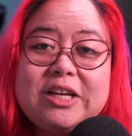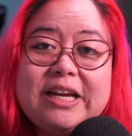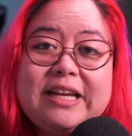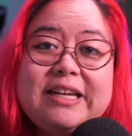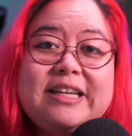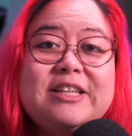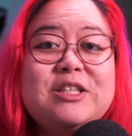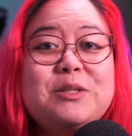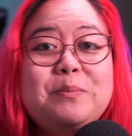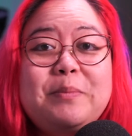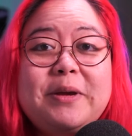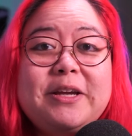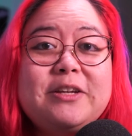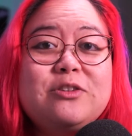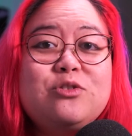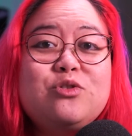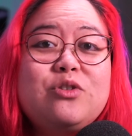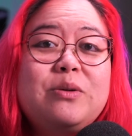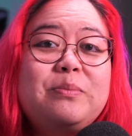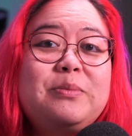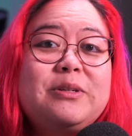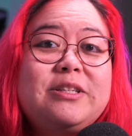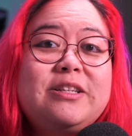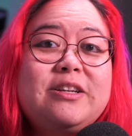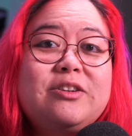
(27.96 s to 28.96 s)
10 is spaced
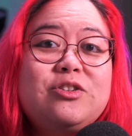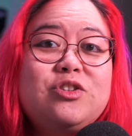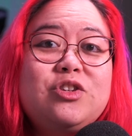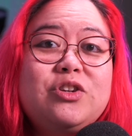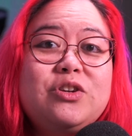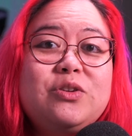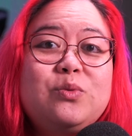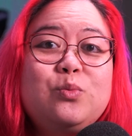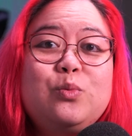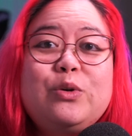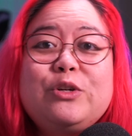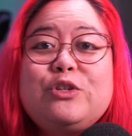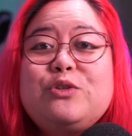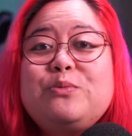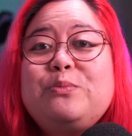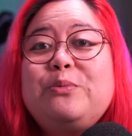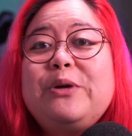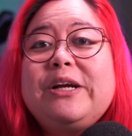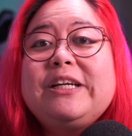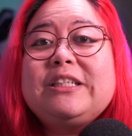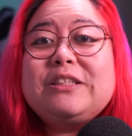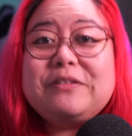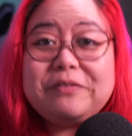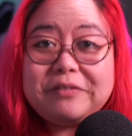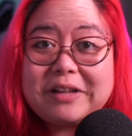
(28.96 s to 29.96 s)
repetition, which
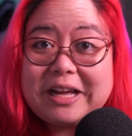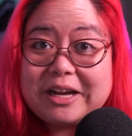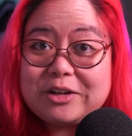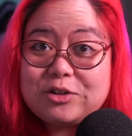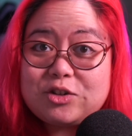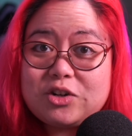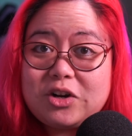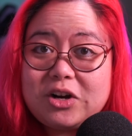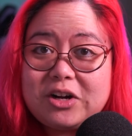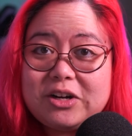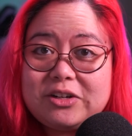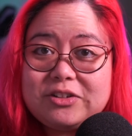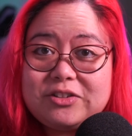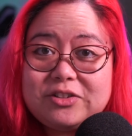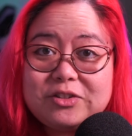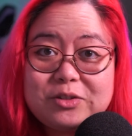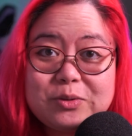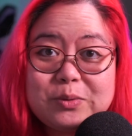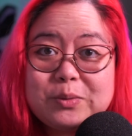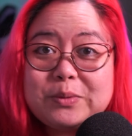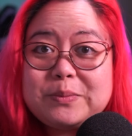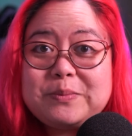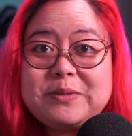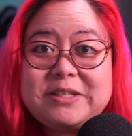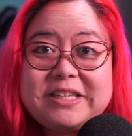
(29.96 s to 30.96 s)
brings flashcards
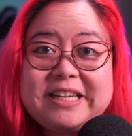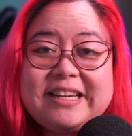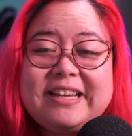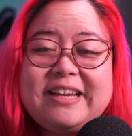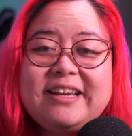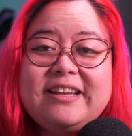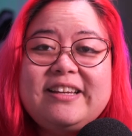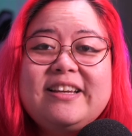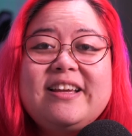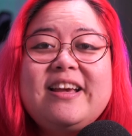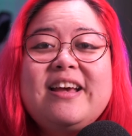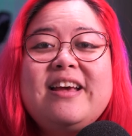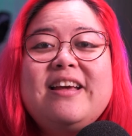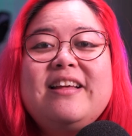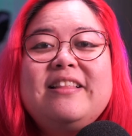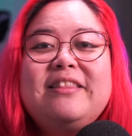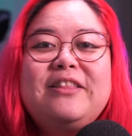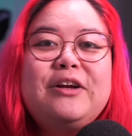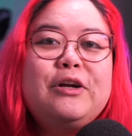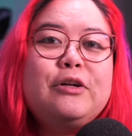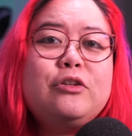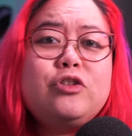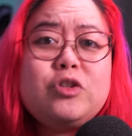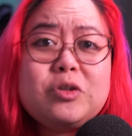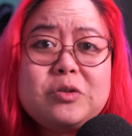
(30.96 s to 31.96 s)
to Obsidian.
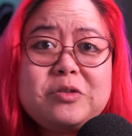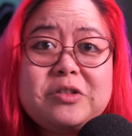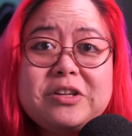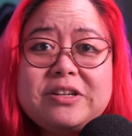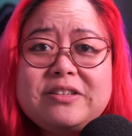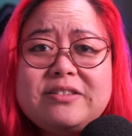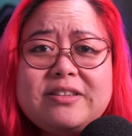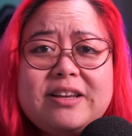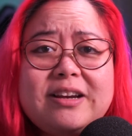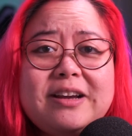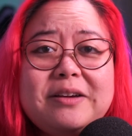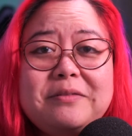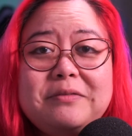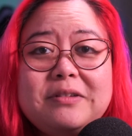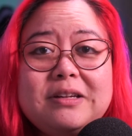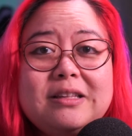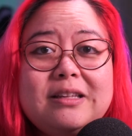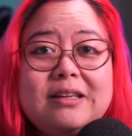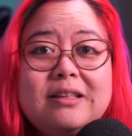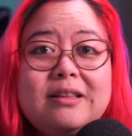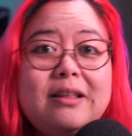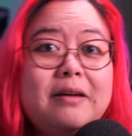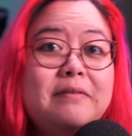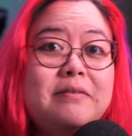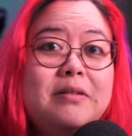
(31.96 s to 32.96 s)
There are two things that I
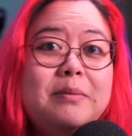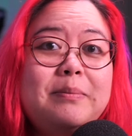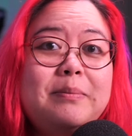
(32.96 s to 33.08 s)
really love